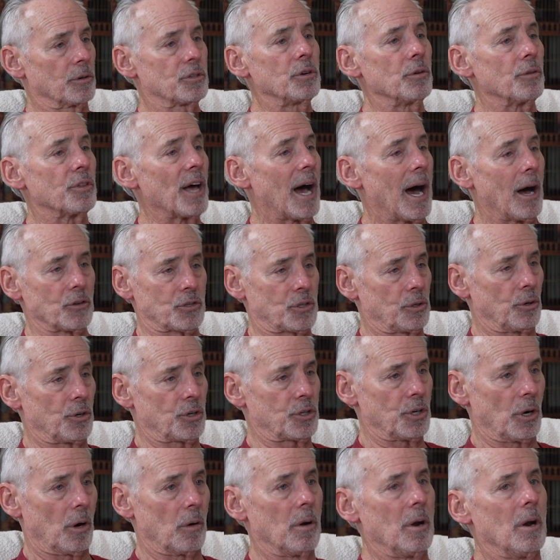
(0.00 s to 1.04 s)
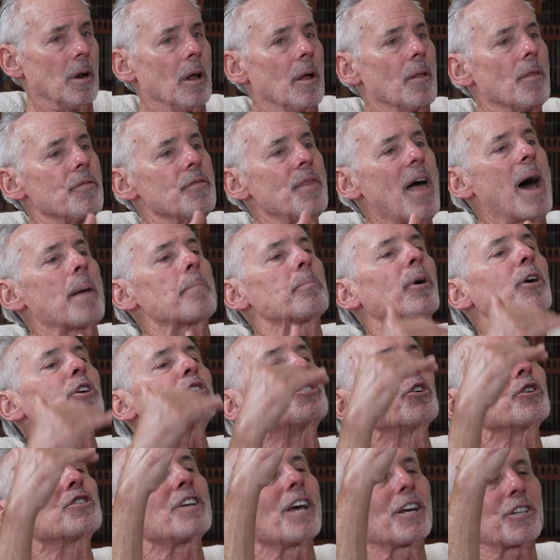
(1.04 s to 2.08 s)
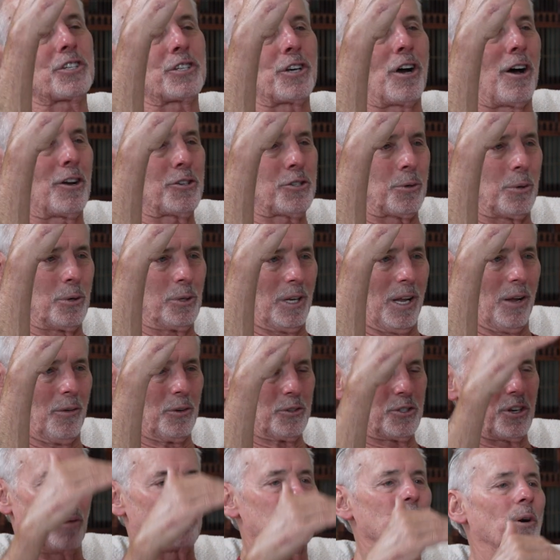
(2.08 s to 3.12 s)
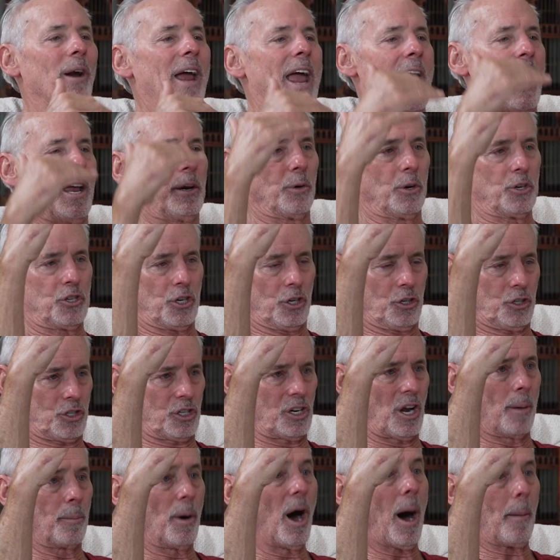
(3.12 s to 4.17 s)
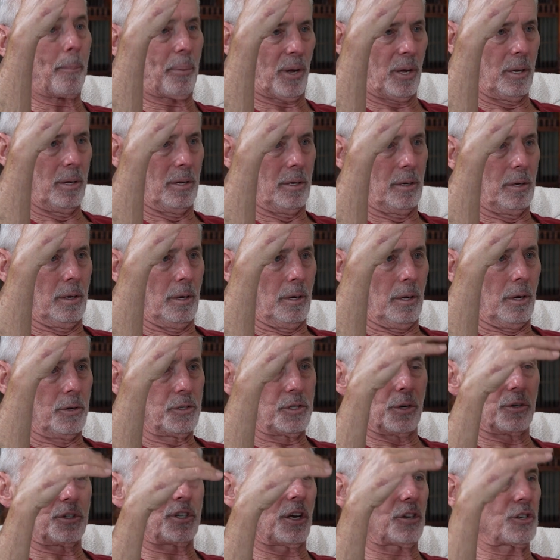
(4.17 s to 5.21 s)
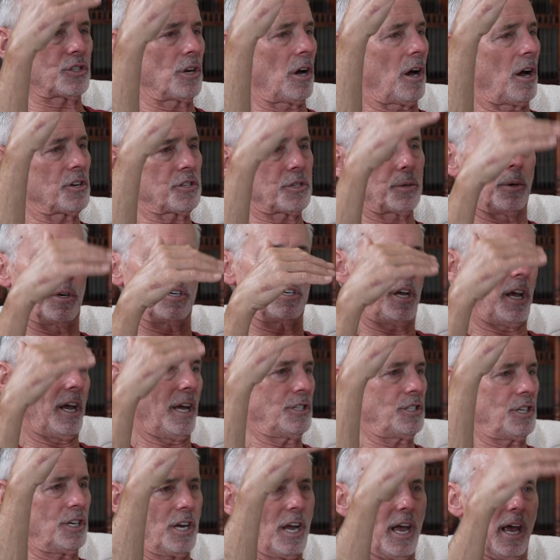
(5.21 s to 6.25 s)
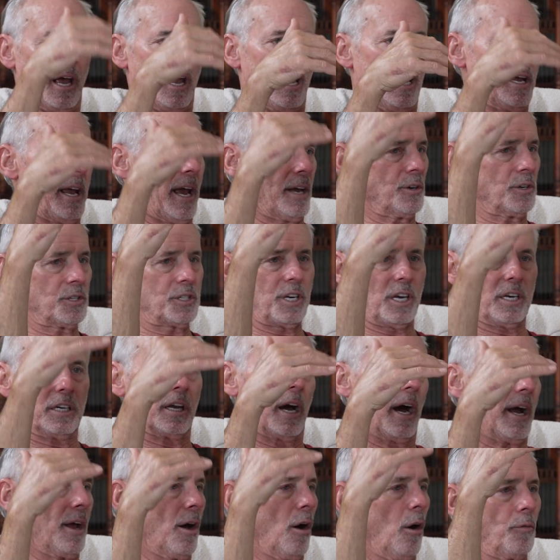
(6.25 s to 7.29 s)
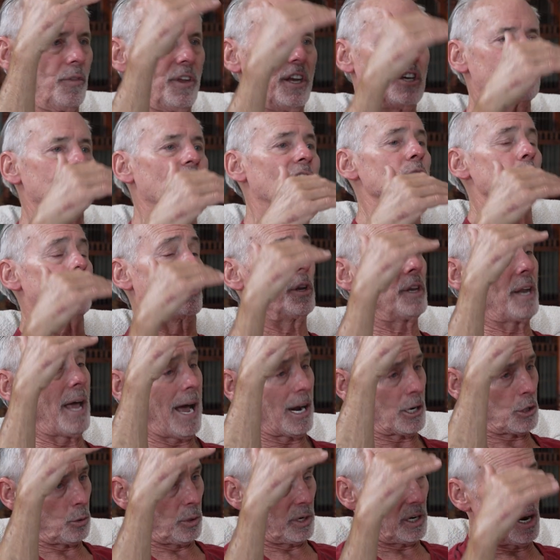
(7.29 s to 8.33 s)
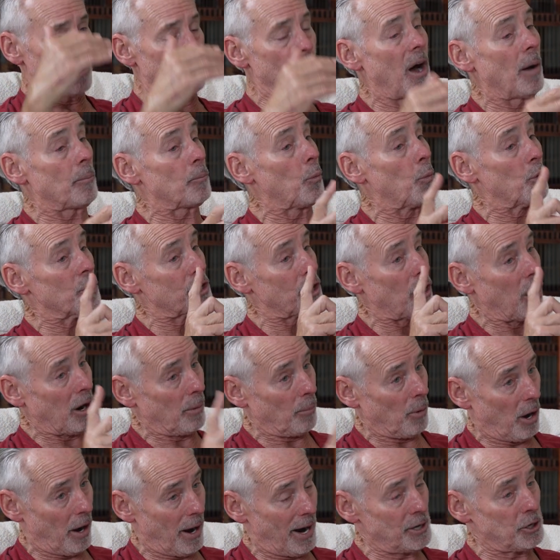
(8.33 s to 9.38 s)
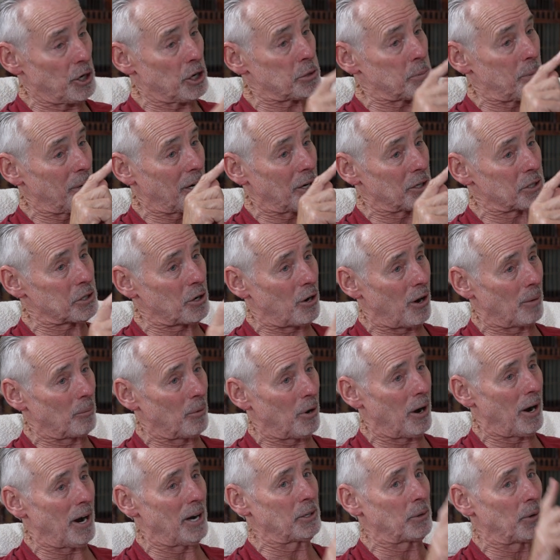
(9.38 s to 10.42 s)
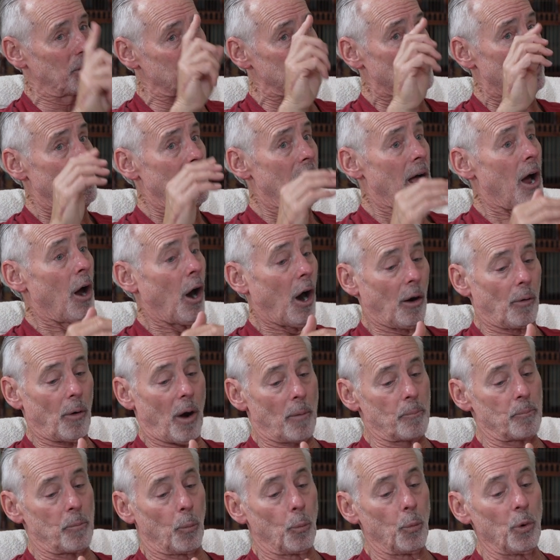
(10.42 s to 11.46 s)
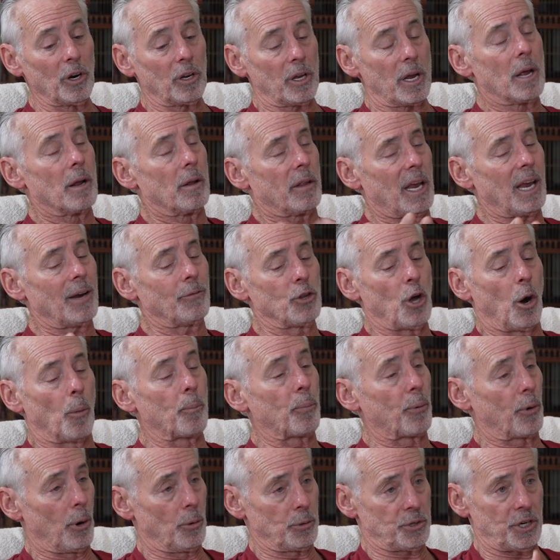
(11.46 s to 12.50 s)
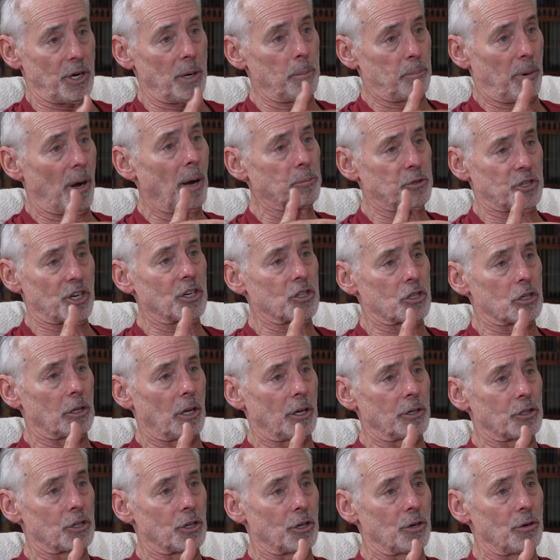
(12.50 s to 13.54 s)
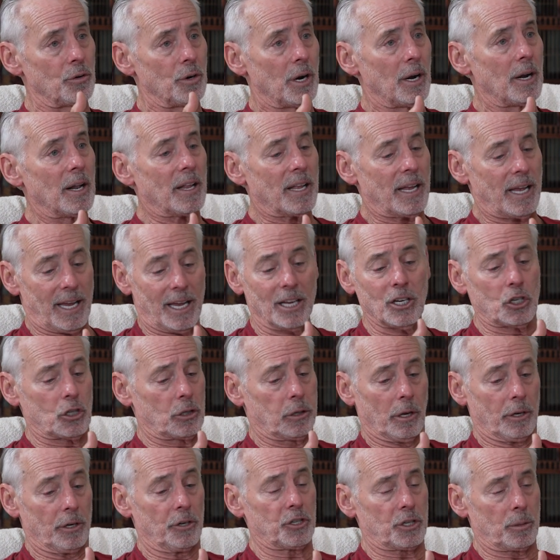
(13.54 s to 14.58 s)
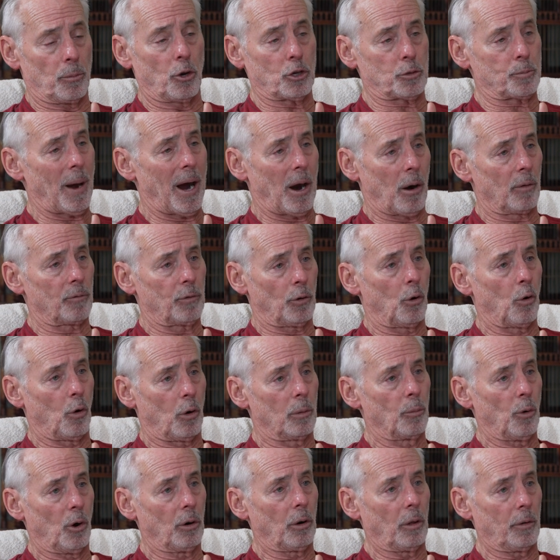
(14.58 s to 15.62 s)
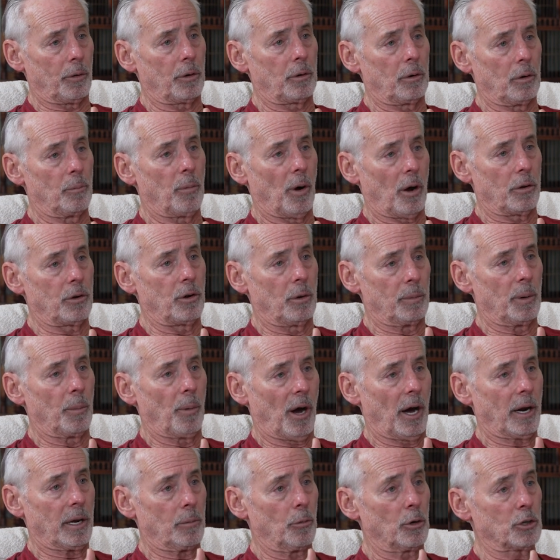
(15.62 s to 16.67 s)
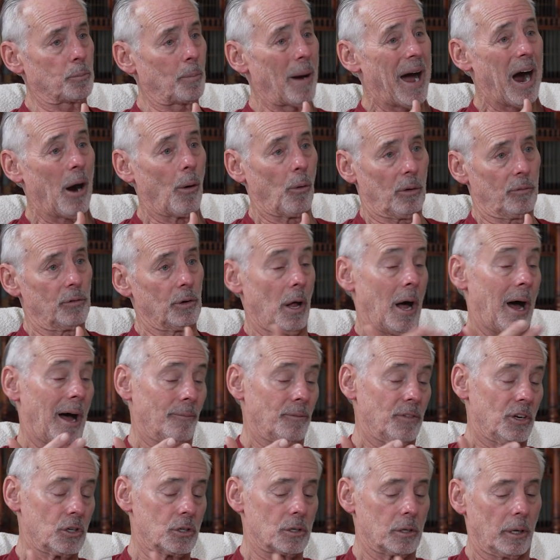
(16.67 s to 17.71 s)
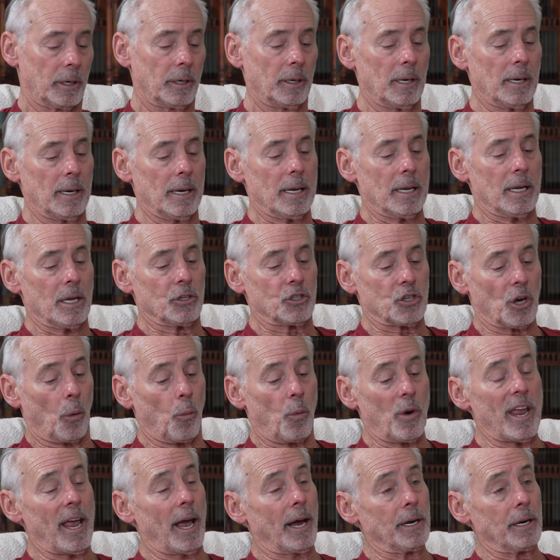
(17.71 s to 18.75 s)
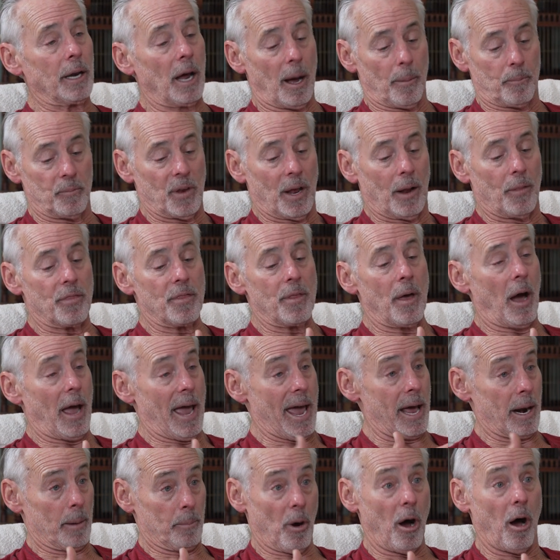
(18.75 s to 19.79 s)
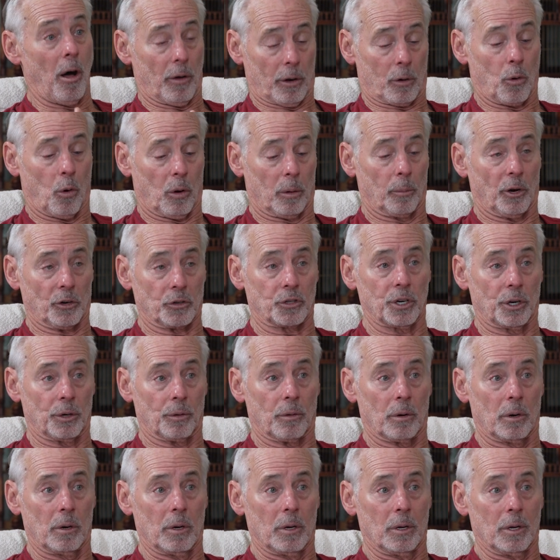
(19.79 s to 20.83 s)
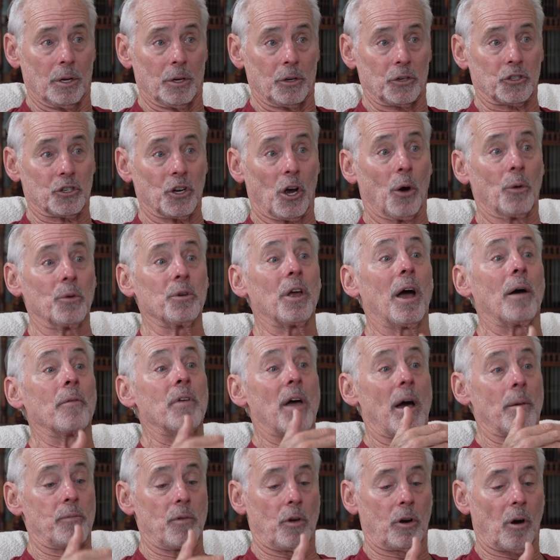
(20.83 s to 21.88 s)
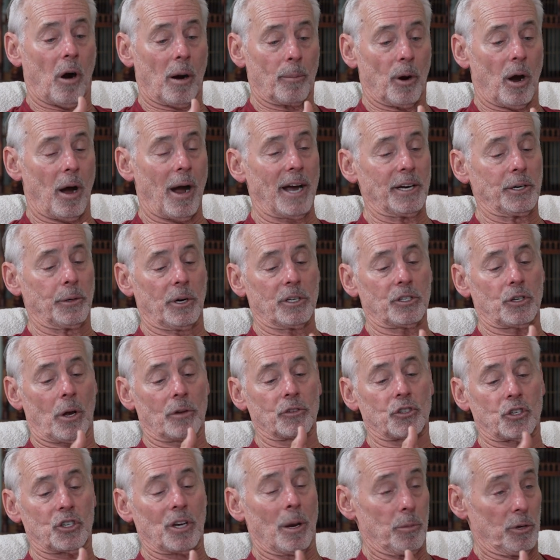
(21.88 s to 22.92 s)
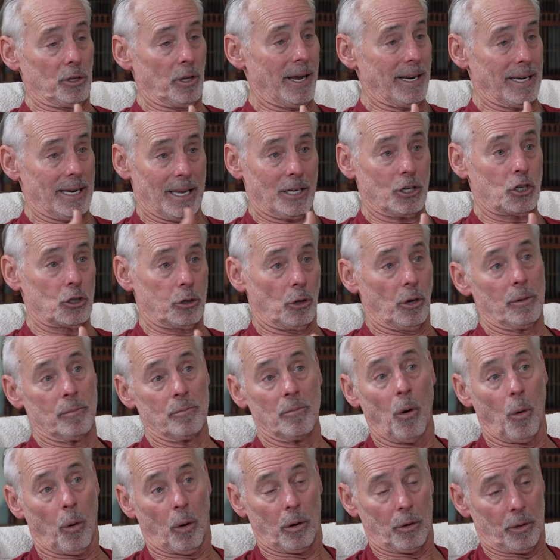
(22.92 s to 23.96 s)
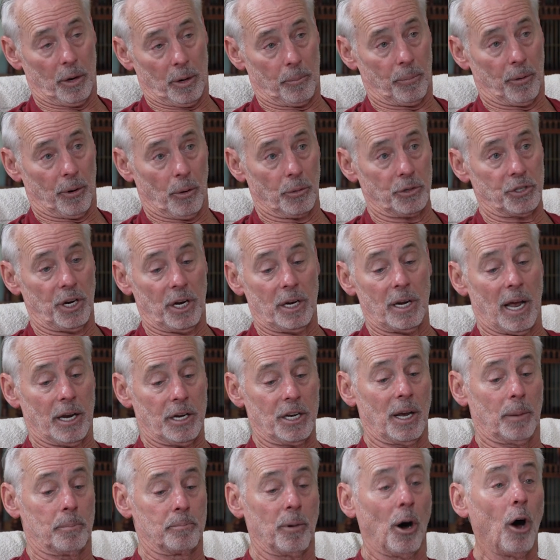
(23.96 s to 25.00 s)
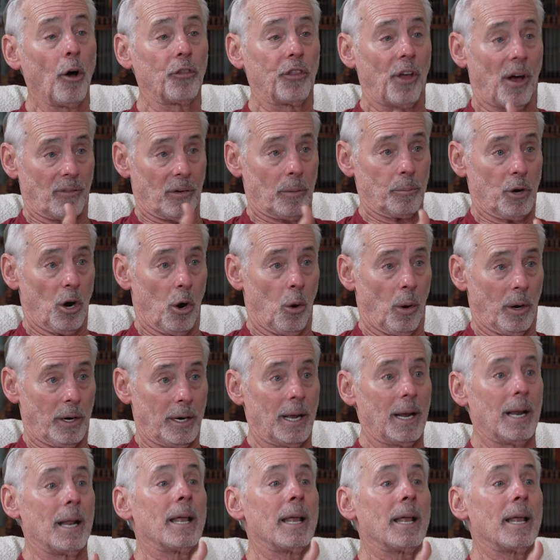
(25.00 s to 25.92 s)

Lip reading: or 2,000 or so. Yeah. That brings your testosterone levels up. Your androgens come up. So your testosterone, DHEA, androstenedione, these things will naturally come up with carbohydrates, because carbohydrates are really, even though protein bumps insulin too, insulin is the most powerful hormone in the human body, most powerful, obviously. So we end up anabolic hormone too. So carbohydrates stimulate insulin more than protein, and you get both of them going,